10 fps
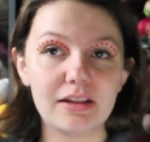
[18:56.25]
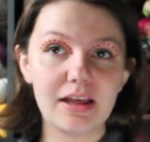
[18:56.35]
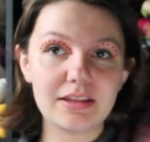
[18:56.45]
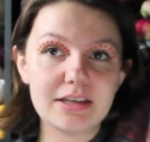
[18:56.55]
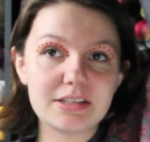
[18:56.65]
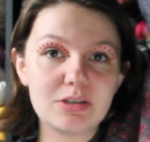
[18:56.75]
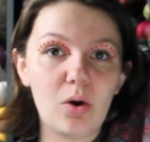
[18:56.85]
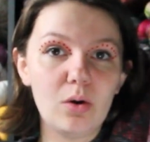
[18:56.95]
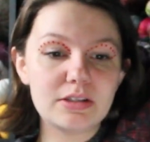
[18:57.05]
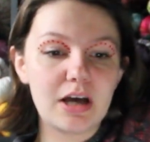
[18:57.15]
Like this
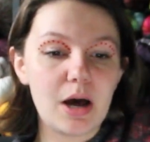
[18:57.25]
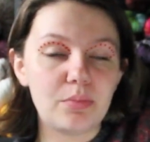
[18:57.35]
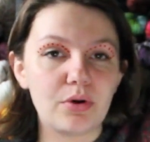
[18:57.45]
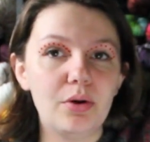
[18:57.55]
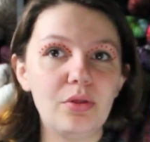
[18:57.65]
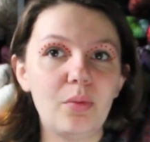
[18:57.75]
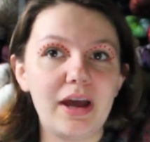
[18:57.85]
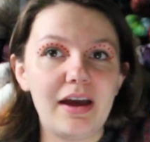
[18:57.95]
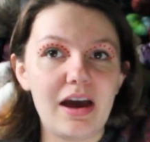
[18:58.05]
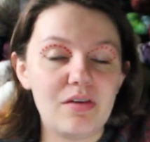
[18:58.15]
whole top row, the
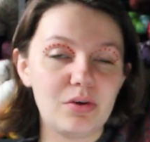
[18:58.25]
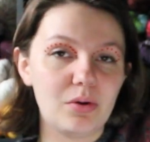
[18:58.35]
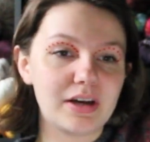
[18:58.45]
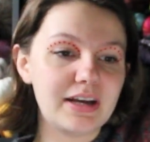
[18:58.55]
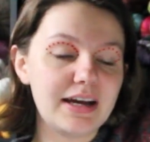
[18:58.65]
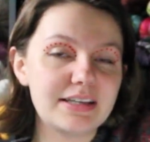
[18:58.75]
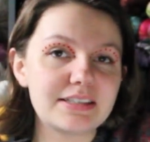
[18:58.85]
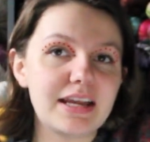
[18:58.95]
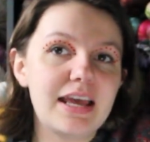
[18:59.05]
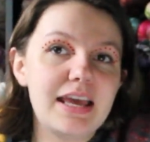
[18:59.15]
way I have it
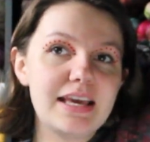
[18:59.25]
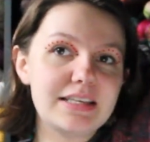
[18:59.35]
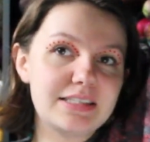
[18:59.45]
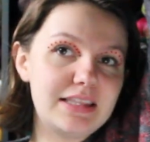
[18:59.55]
organized is